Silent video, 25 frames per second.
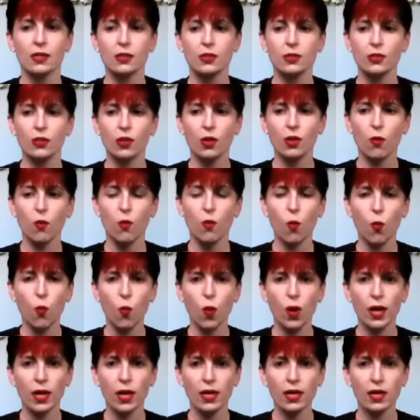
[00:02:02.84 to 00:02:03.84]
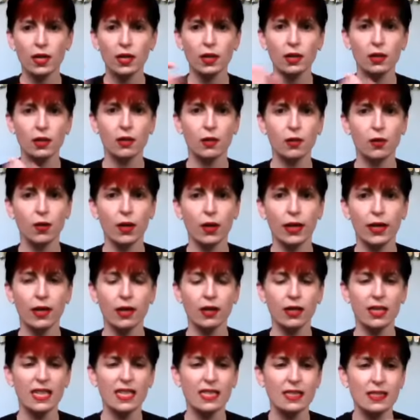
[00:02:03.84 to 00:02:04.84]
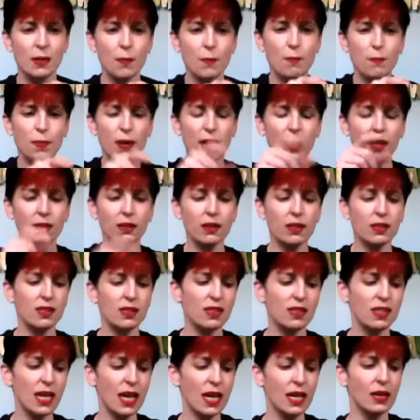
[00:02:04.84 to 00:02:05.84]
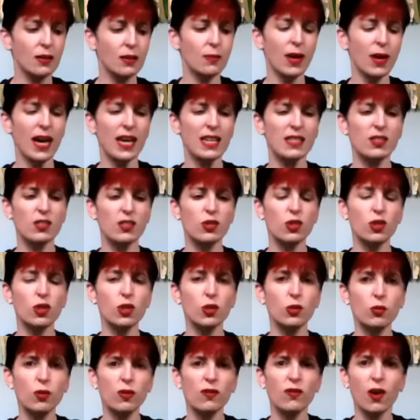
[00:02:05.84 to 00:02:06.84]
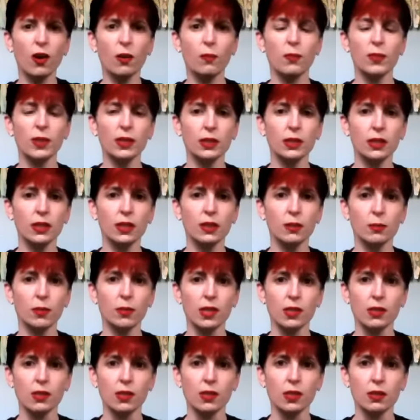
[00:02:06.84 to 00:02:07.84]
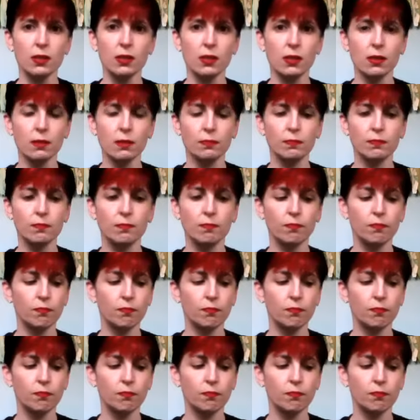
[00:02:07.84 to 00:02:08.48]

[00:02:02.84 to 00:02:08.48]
So 1 crayon is about the same as 2 of our building pieces.